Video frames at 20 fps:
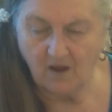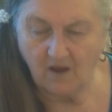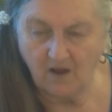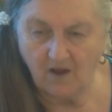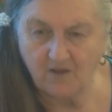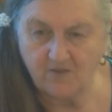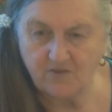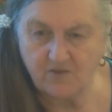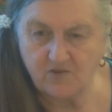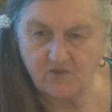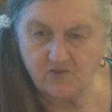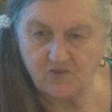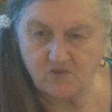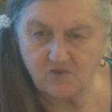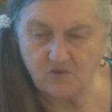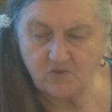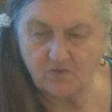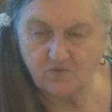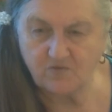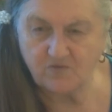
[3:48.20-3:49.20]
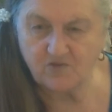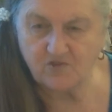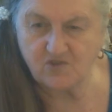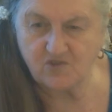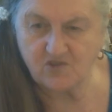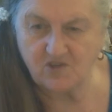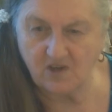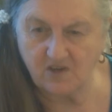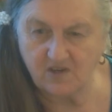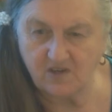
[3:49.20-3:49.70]
others who've
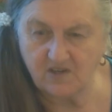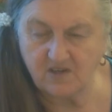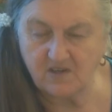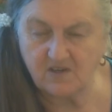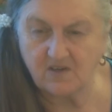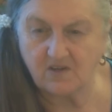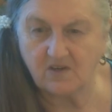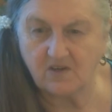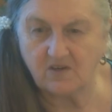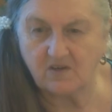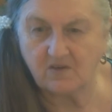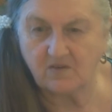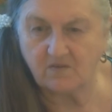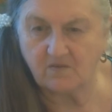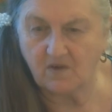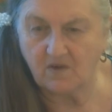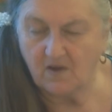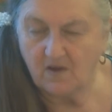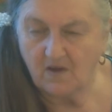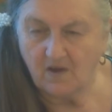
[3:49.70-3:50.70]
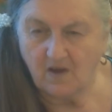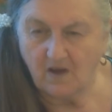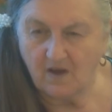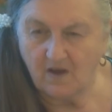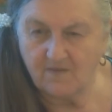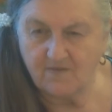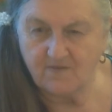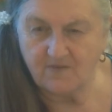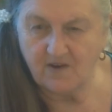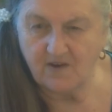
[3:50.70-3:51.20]
studied and
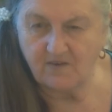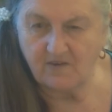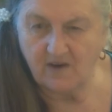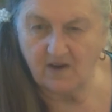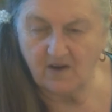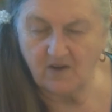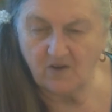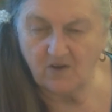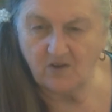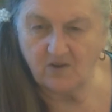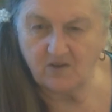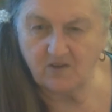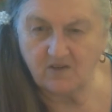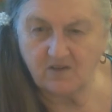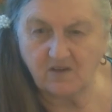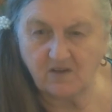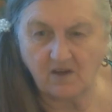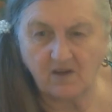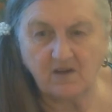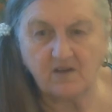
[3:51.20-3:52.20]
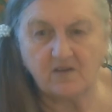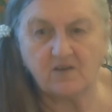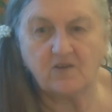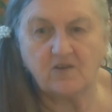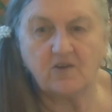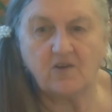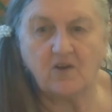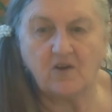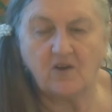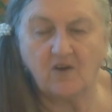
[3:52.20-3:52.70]
are very learned. I
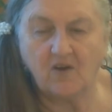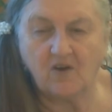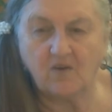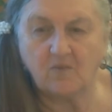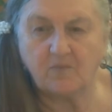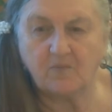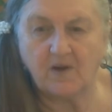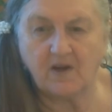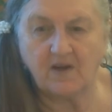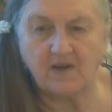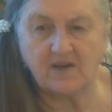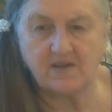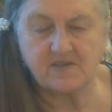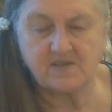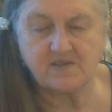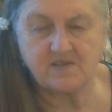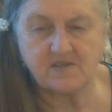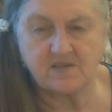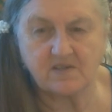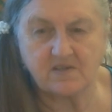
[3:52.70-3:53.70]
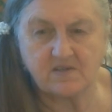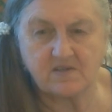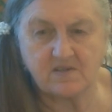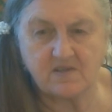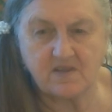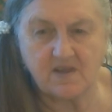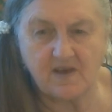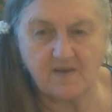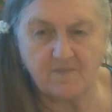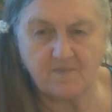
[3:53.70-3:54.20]
learn a lot by listening
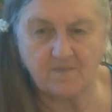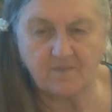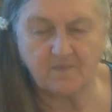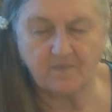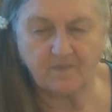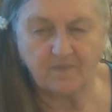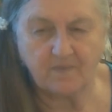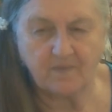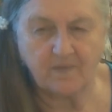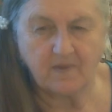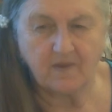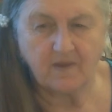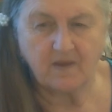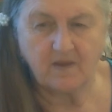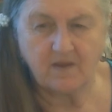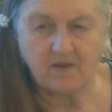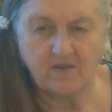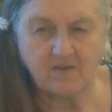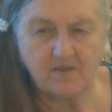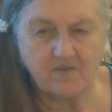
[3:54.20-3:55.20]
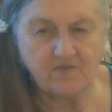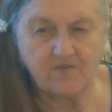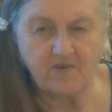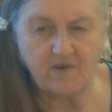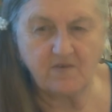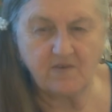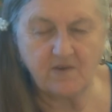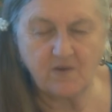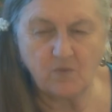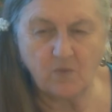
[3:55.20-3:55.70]
to them. They're
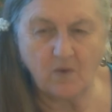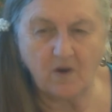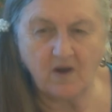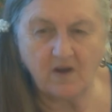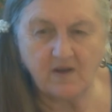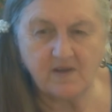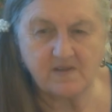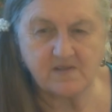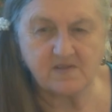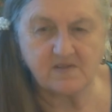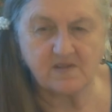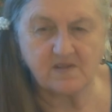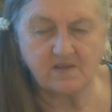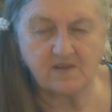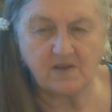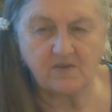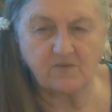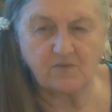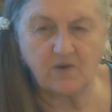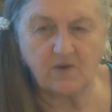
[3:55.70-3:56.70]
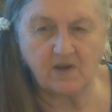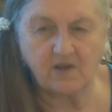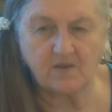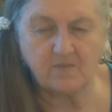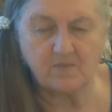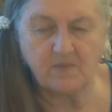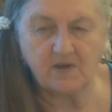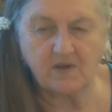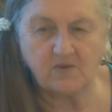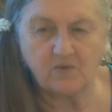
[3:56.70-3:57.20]
very wise and they
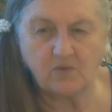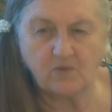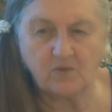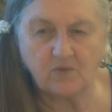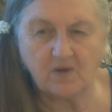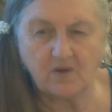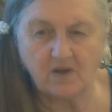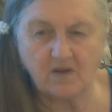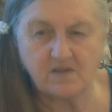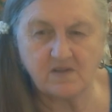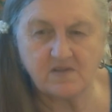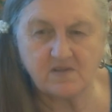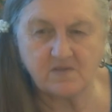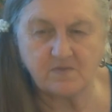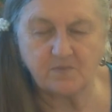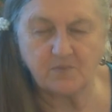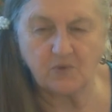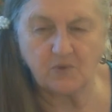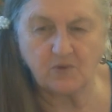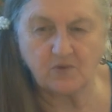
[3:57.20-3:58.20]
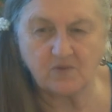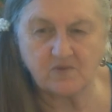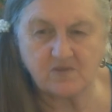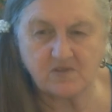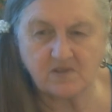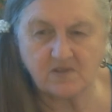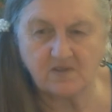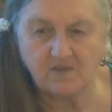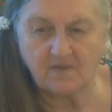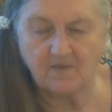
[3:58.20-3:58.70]
recommend all kinds of books
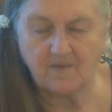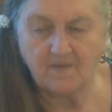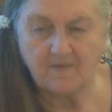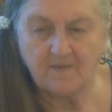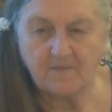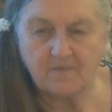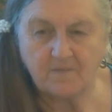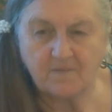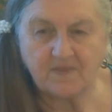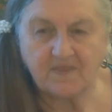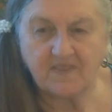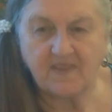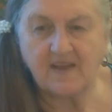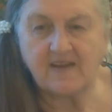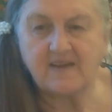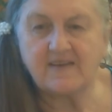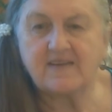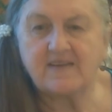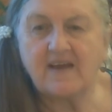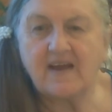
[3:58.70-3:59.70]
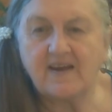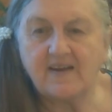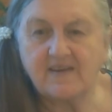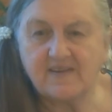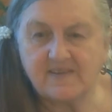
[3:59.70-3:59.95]
and they tell